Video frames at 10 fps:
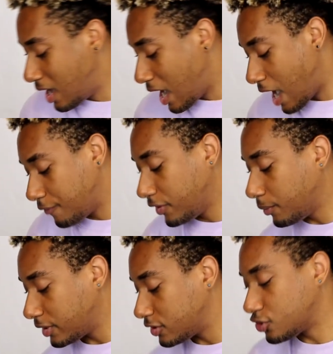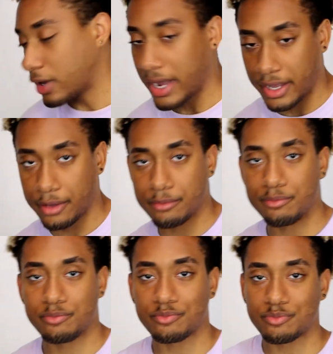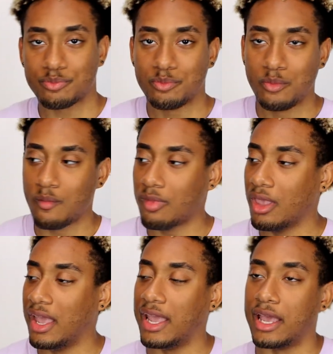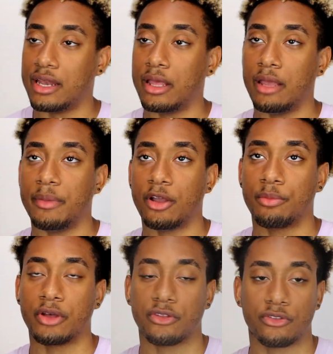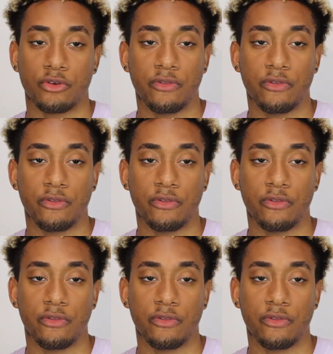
I really wanted to try it, and it made her brows look so